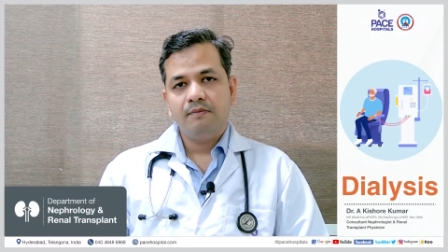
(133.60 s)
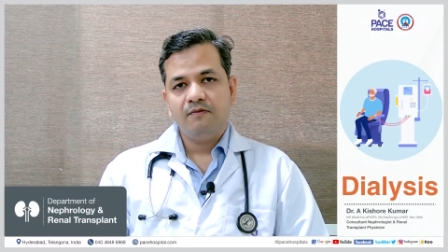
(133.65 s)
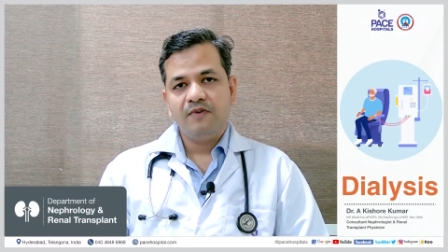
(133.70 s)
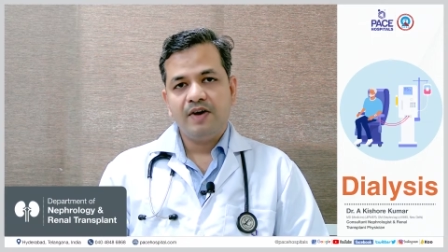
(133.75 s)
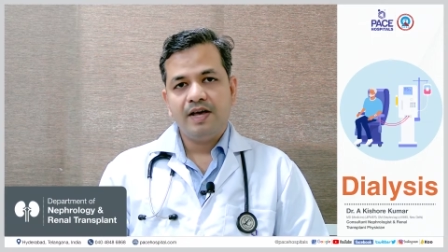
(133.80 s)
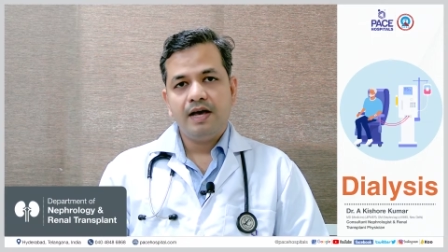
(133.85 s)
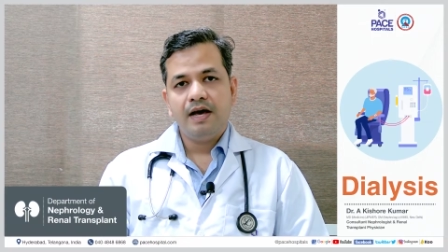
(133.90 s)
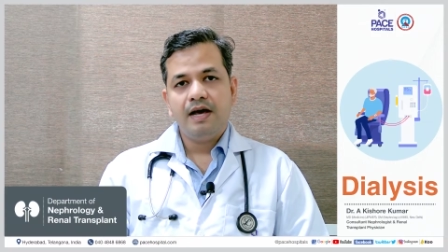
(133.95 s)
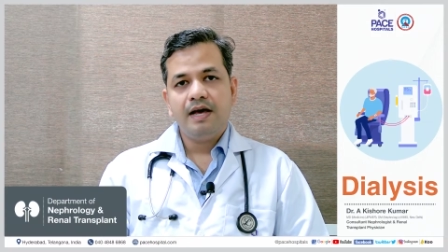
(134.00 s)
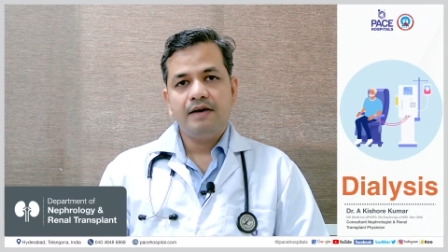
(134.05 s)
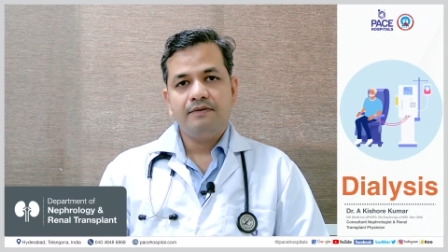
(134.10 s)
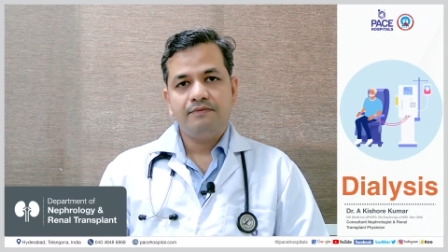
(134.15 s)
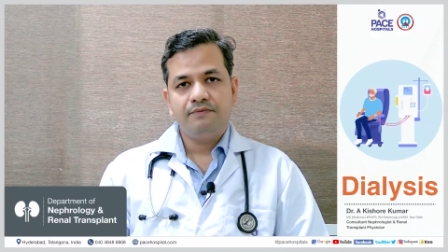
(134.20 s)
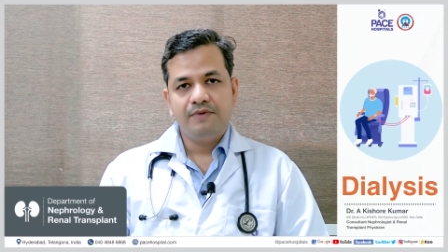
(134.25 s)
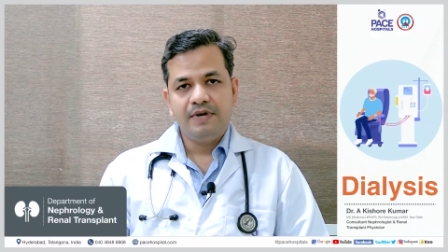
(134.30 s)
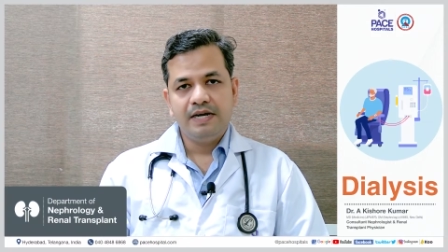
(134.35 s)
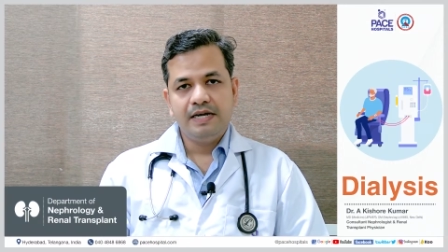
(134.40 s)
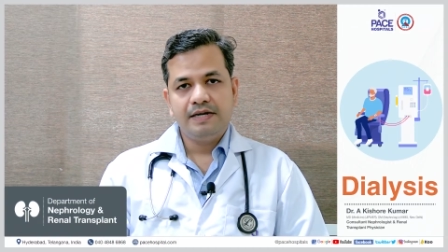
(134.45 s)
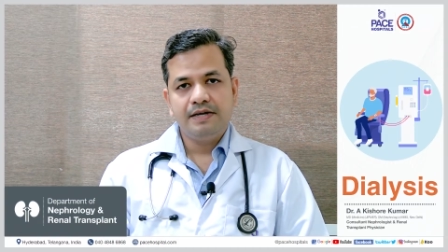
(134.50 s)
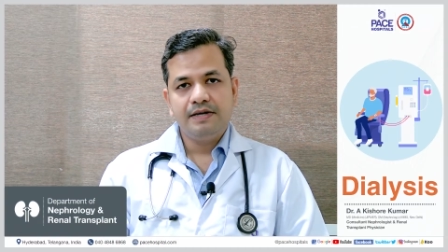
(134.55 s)
via a
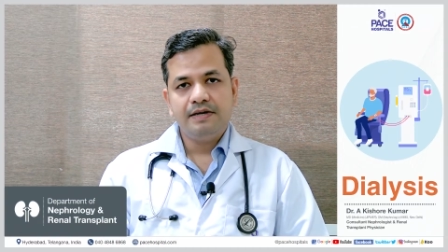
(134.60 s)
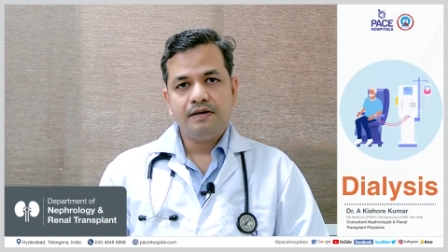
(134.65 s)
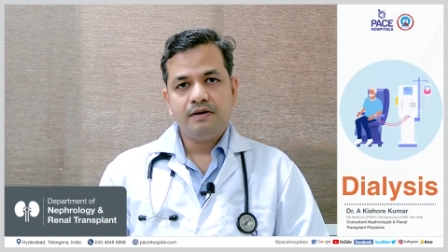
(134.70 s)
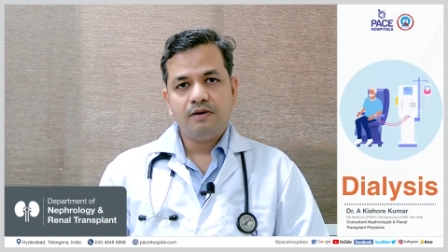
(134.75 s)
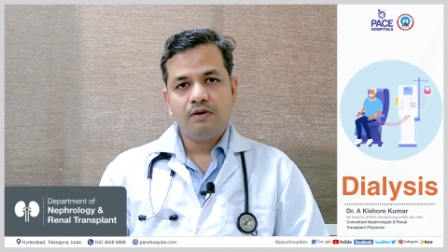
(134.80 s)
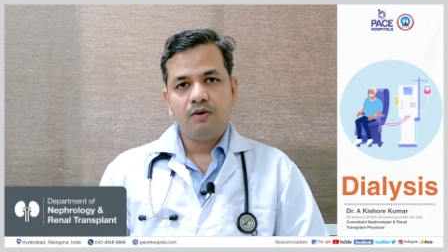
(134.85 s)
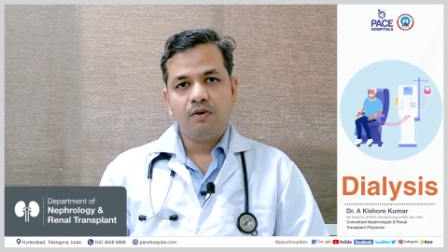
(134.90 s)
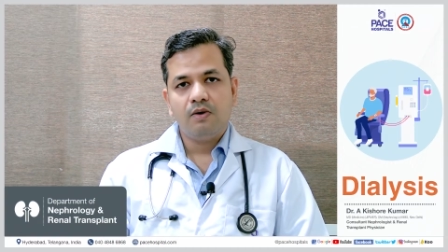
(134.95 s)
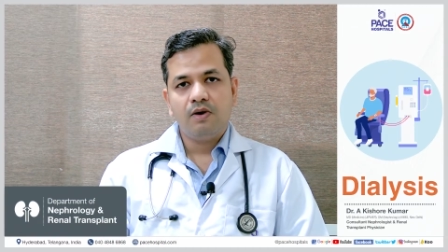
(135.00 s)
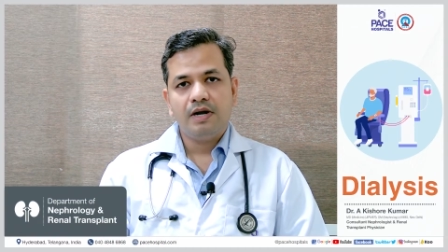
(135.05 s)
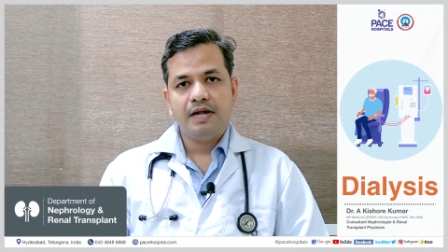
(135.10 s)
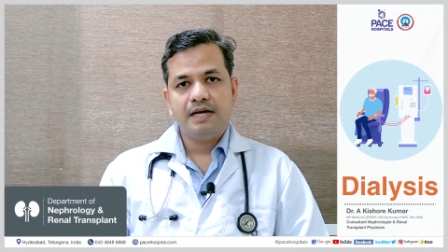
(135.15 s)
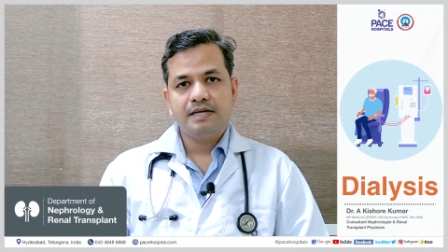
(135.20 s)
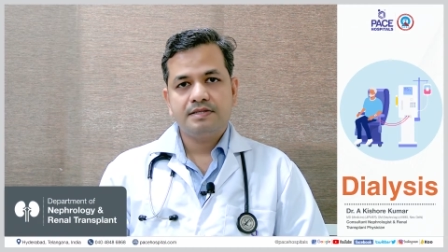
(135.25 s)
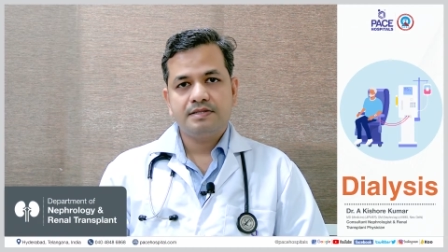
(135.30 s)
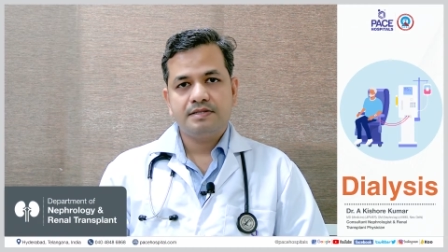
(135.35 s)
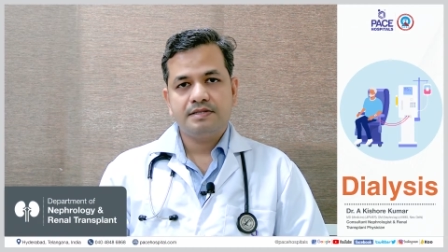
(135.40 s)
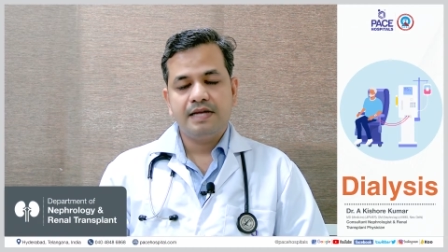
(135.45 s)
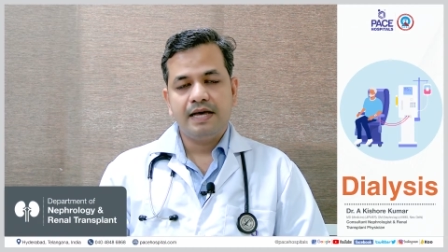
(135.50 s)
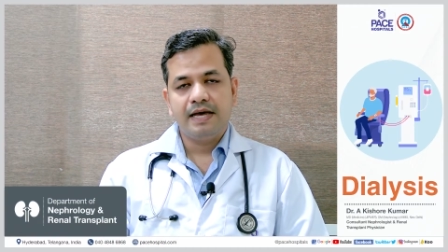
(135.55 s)
filter called
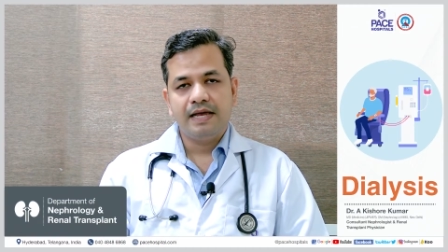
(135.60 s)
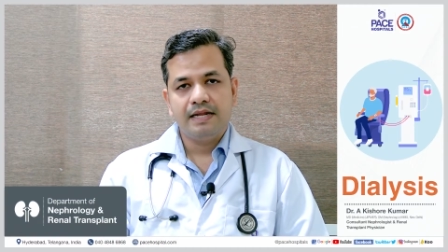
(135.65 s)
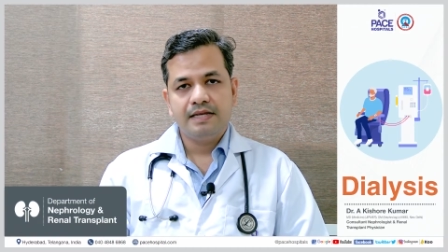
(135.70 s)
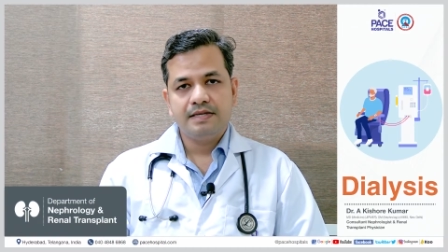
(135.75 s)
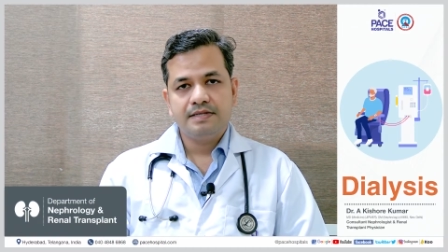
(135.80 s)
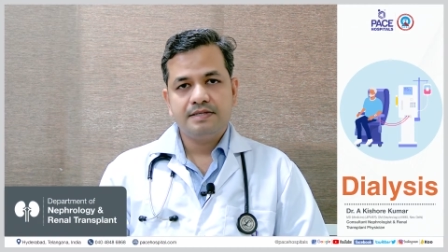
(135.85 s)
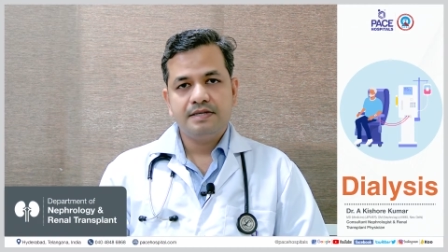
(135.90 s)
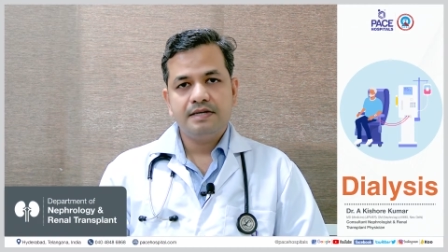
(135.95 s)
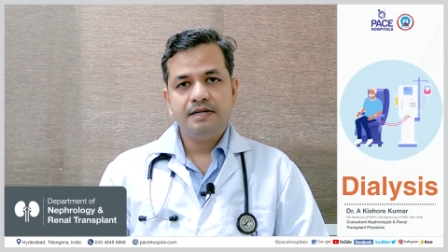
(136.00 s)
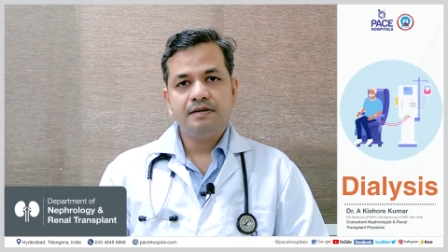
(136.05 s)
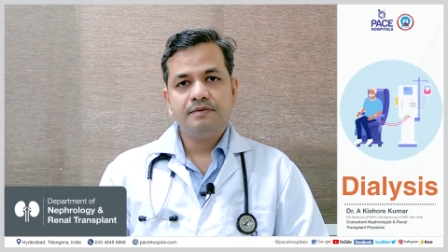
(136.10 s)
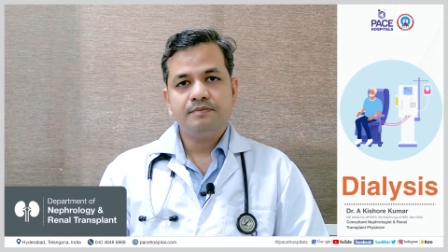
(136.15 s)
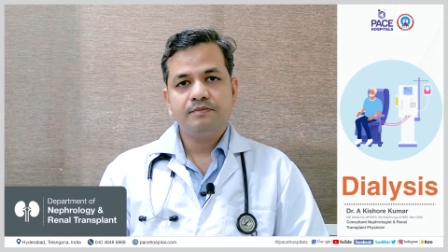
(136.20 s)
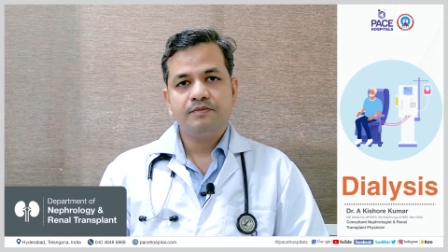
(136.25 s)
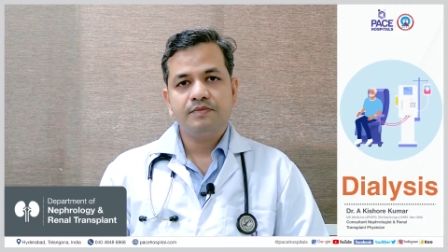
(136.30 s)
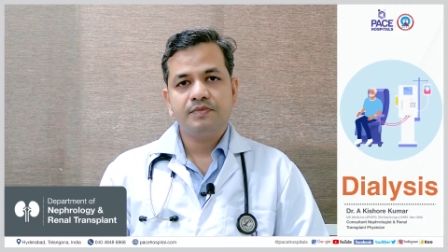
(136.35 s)
as dialyzer